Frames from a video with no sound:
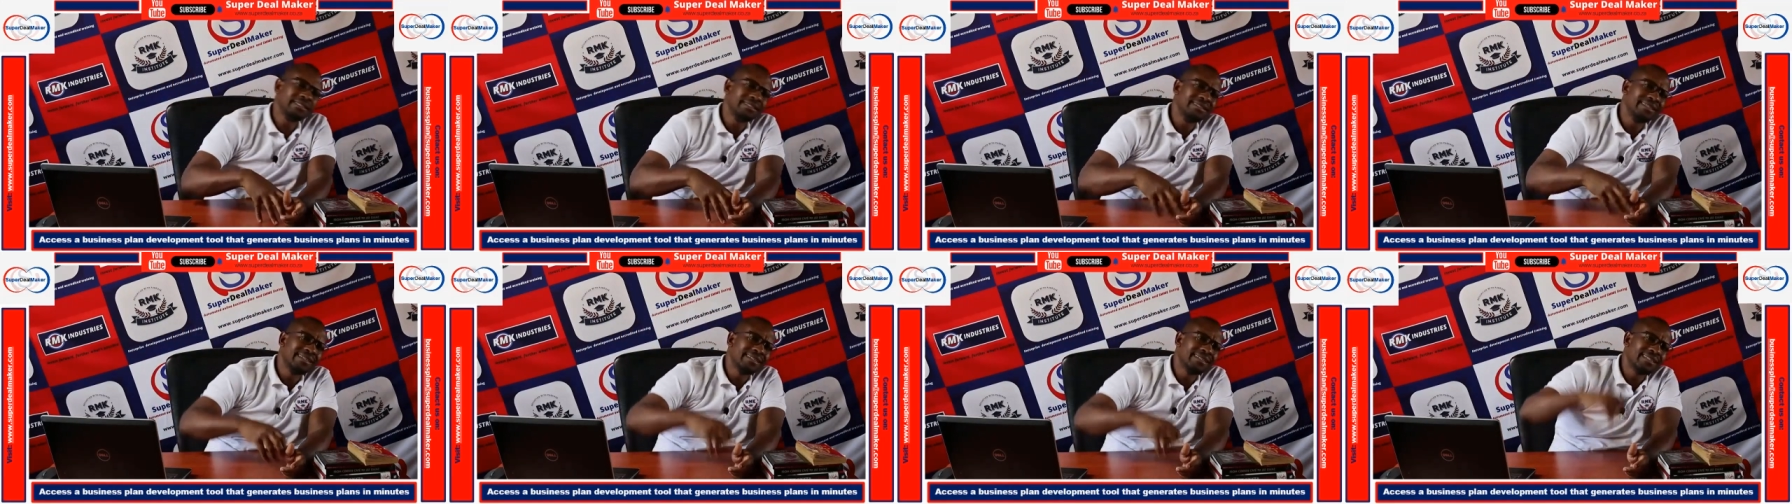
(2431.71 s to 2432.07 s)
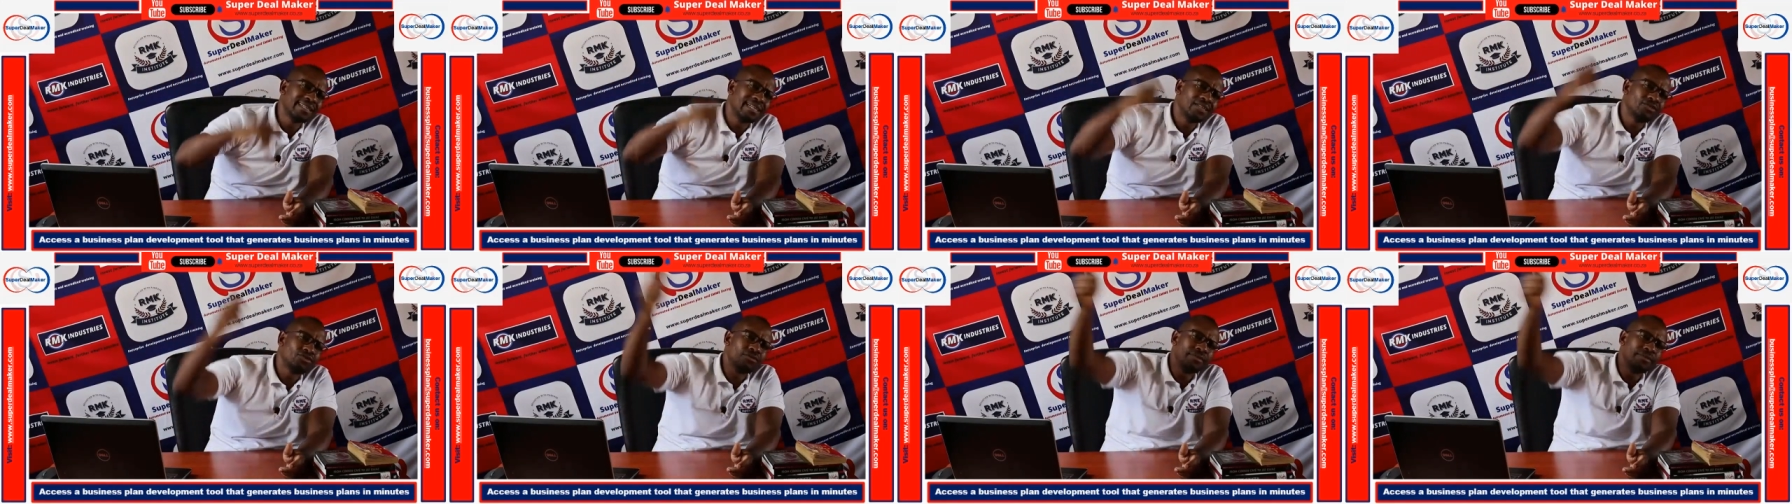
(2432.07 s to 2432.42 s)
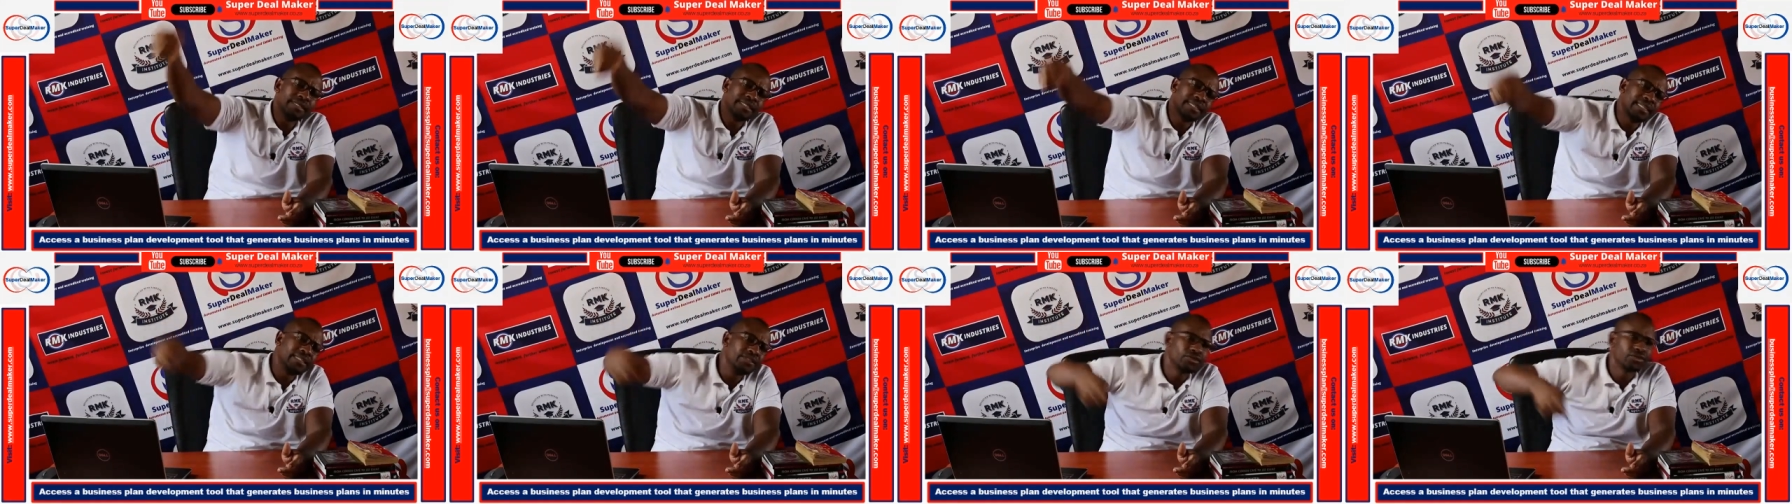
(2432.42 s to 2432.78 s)
the result will be
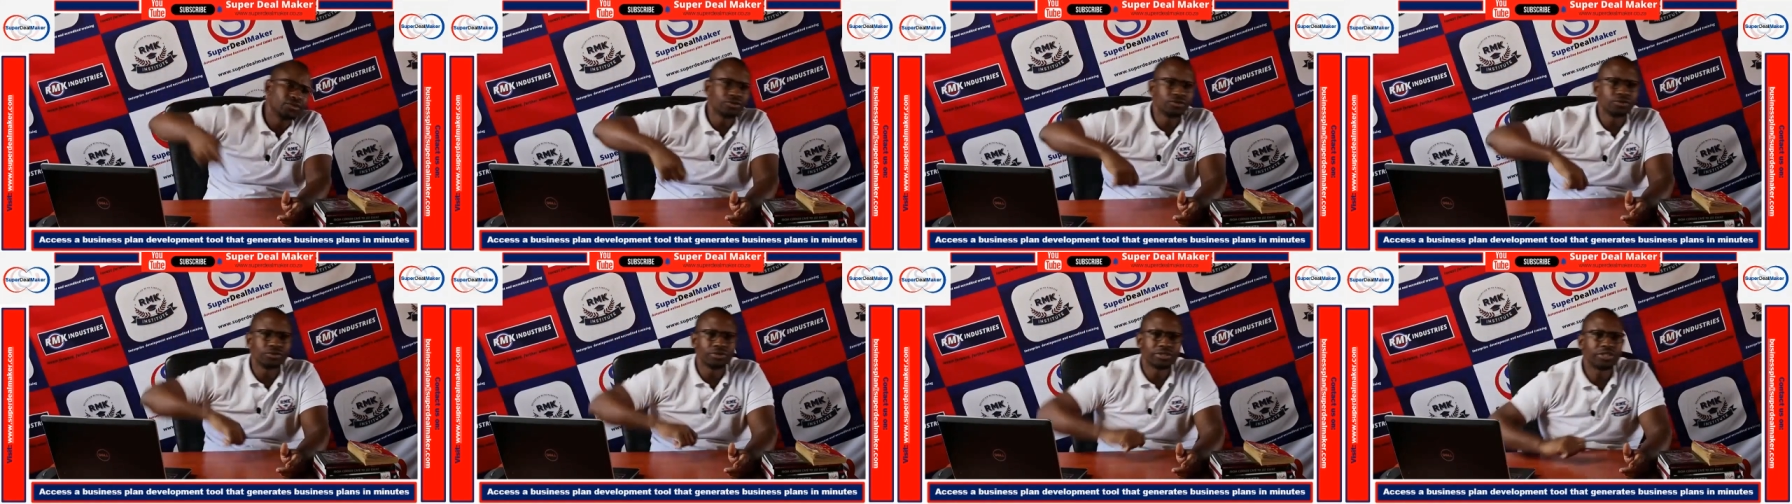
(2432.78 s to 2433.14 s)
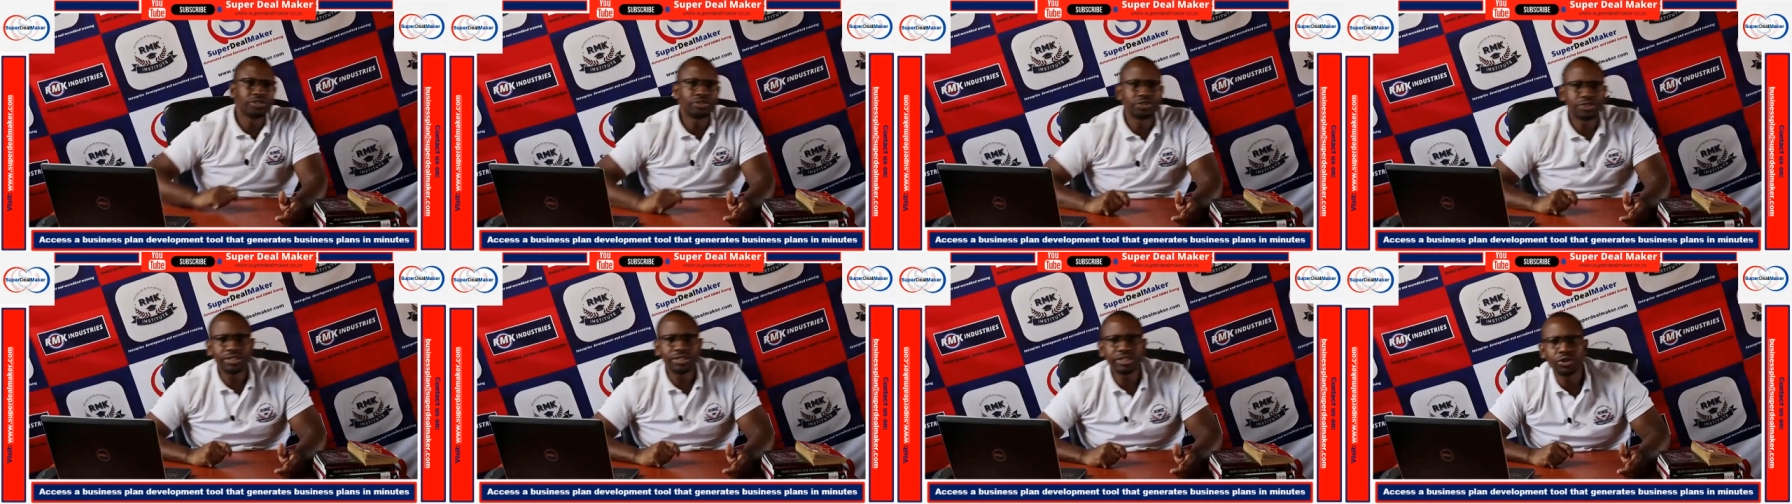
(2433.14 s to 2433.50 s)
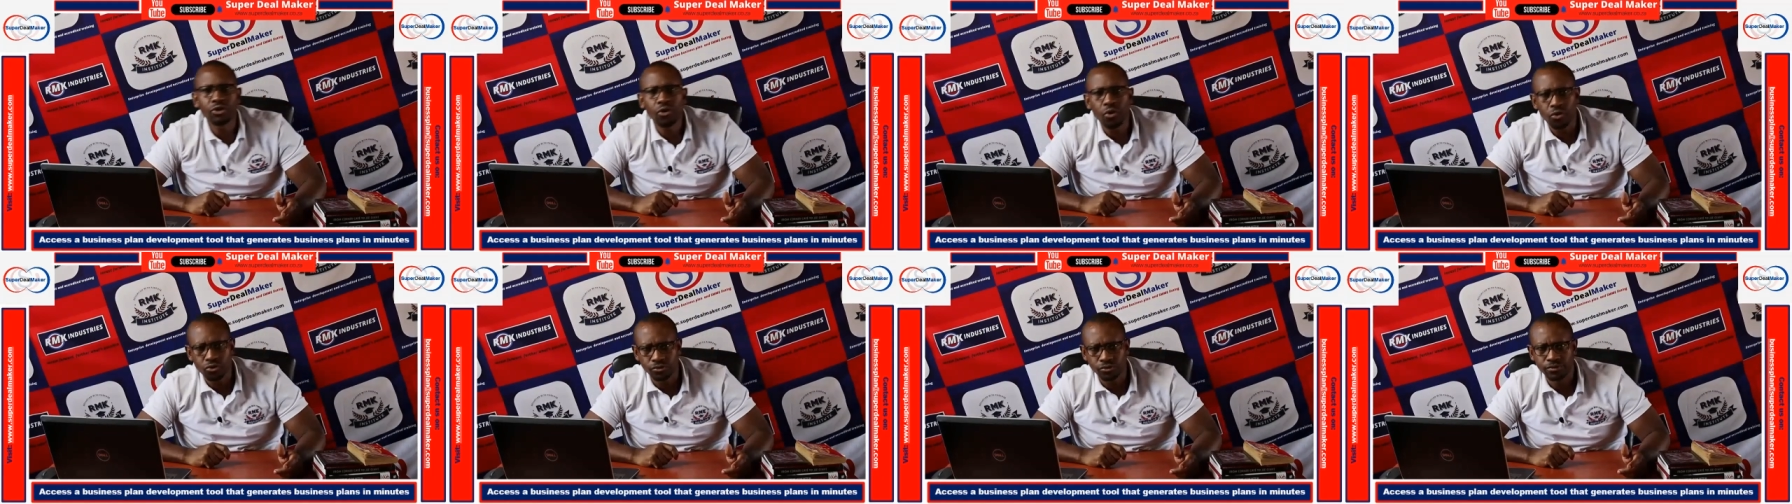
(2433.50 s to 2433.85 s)
sent to
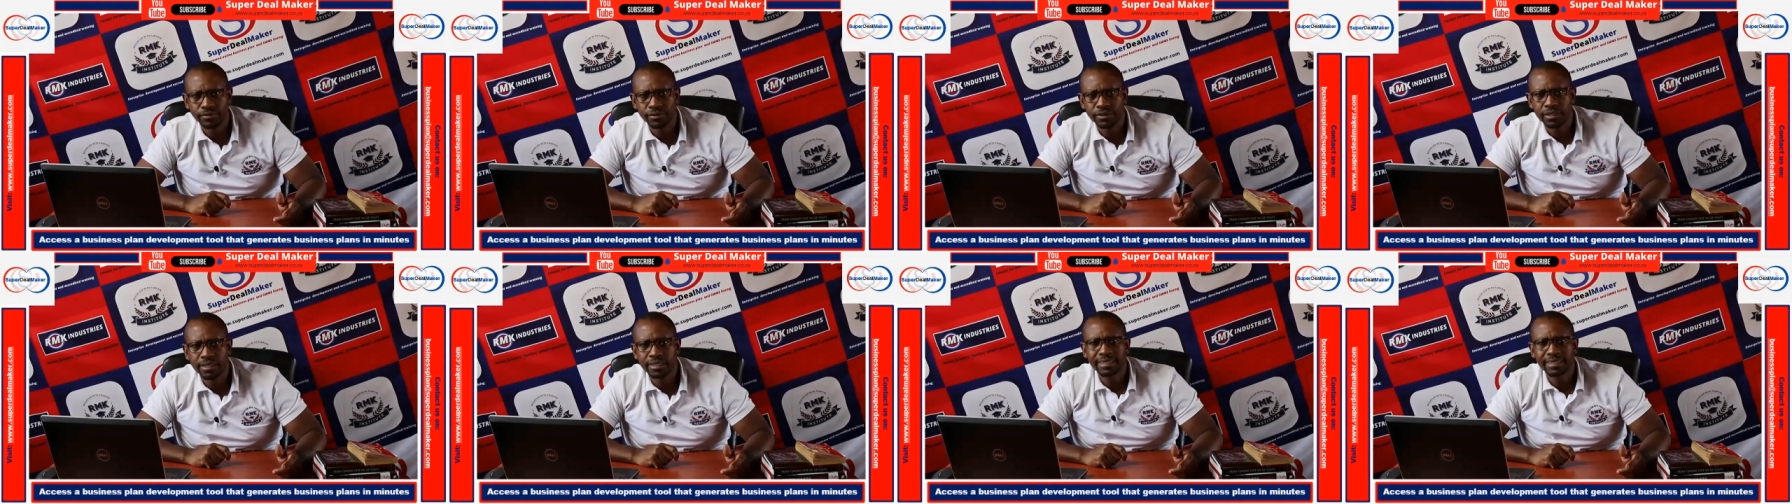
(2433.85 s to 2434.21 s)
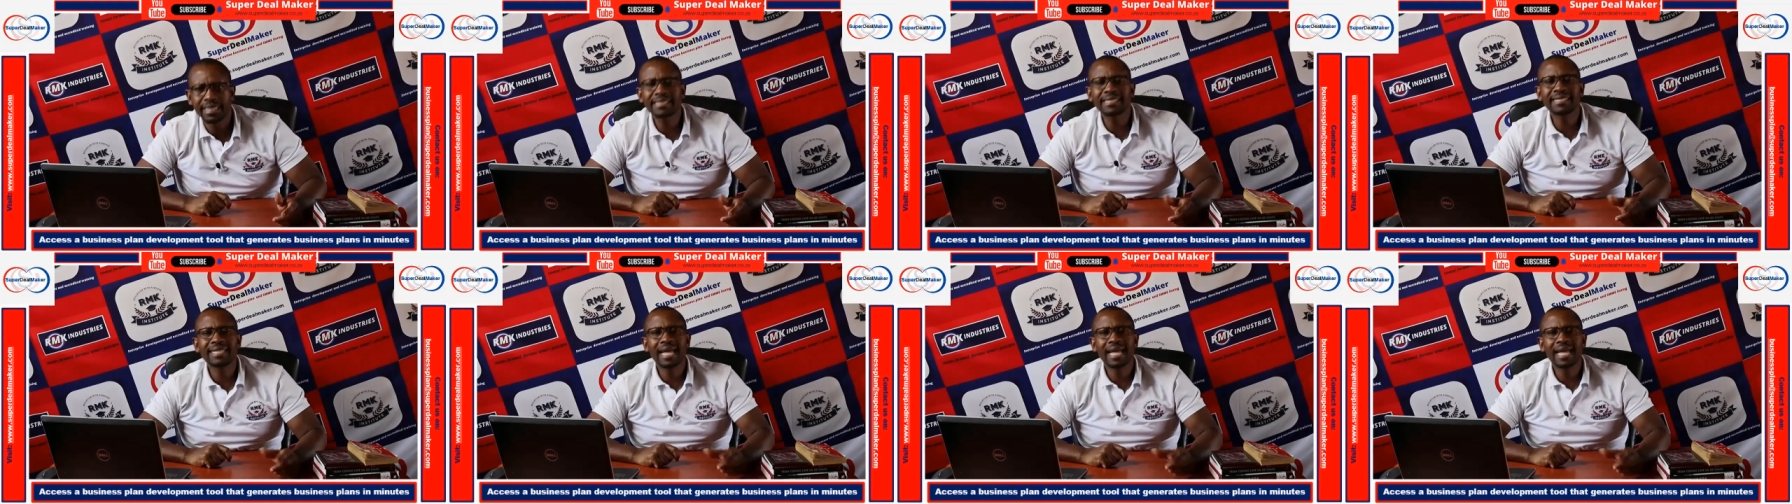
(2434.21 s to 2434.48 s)
QCTO. That's